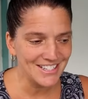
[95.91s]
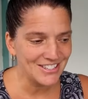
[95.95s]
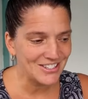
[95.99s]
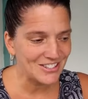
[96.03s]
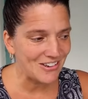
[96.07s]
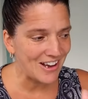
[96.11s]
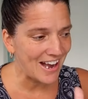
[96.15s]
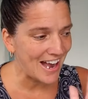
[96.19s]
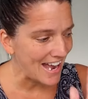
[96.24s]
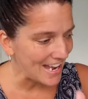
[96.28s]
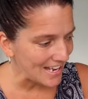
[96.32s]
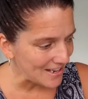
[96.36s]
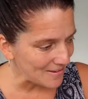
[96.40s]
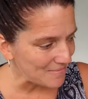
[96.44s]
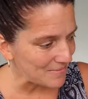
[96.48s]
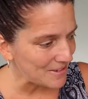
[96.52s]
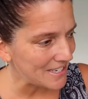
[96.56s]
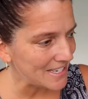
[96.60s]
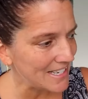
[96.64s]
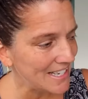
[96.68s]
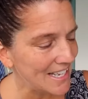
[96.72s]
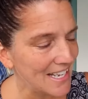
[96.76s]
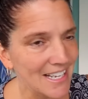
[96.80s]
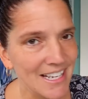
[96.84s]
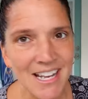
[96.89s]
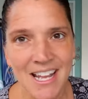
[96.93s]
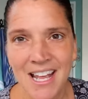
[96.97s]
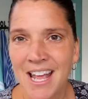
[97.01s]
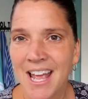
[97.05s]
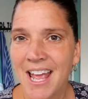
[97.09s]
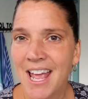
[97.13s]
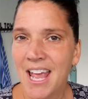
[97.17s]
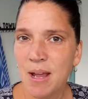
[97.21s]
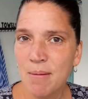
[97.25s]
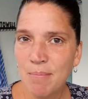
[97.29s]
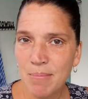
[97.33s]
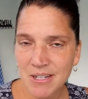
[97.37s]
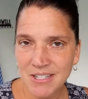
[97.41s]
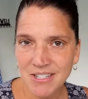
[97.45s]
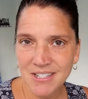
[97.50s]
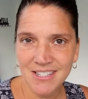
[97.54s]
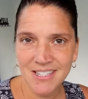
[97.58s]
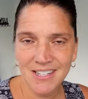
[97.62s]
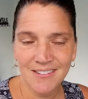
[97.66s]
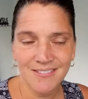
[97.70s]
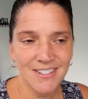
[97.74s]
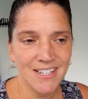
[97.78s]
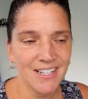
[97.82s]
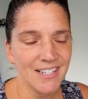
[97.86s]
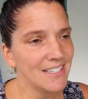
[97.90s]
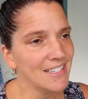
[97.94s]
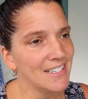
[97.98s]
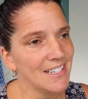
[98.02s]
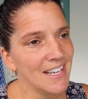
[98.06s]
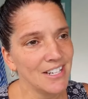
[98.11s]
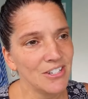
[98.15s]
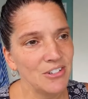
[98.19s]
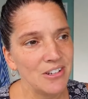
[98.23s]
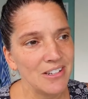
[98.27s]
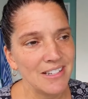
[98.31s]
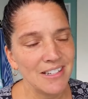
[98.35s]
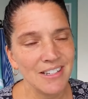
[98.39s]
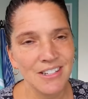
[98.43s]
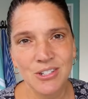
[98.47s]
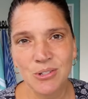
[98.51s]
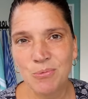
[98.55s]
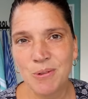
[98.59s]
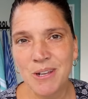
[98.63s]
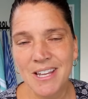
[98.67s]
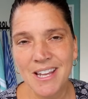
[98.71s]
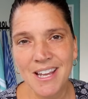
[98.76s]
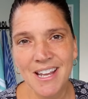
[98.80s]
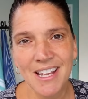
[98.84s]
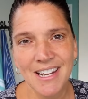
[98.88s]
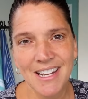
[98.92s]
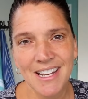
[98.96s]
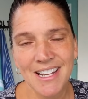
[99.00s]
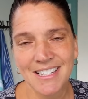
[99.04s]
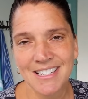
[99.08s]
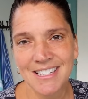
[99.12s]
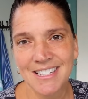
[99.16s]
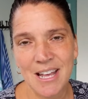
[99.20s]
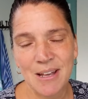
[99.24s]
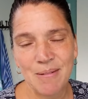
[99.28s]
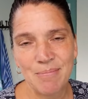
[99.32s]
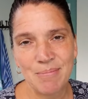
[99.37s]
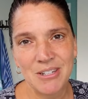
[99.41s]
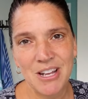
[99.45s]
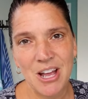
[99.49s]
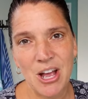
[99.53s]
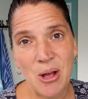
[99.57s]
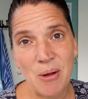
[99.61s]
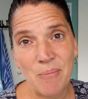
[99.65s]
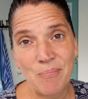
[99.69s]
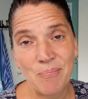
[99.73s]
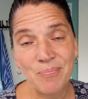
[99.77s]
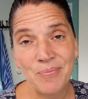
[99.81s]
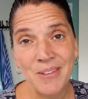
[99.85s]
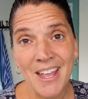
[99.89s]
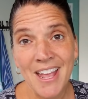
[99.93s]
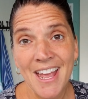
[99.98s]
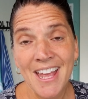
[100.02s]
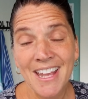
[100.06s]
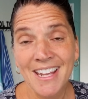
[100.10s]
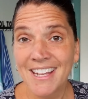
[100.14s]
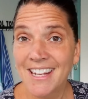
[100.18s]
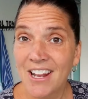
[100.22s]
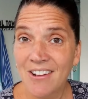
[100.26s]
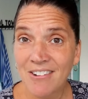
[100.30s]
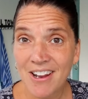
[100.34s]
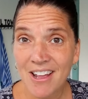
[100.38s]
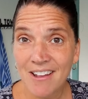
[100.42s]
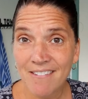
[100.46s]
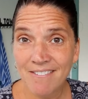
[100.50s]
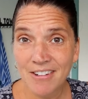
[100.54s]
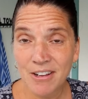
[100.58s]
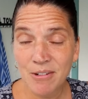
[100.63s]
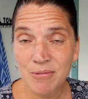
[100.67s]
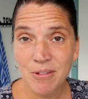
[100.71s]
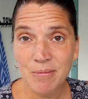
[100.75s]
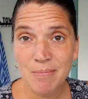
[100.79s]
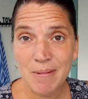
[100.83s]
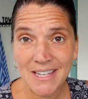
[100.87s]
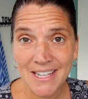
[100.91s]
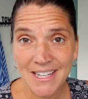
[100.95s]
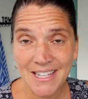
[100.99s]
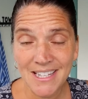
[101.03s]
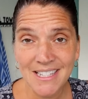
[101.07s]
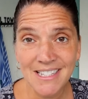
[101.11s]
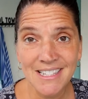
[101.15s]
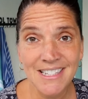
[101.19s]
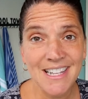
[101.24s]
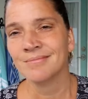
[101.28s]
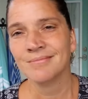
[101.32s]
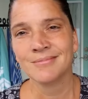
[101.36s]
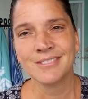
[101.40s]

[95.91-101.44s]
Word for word: So I am going to get a bunch of stuff done. Did not do anything this weekend except um, get out and have fun with my kids.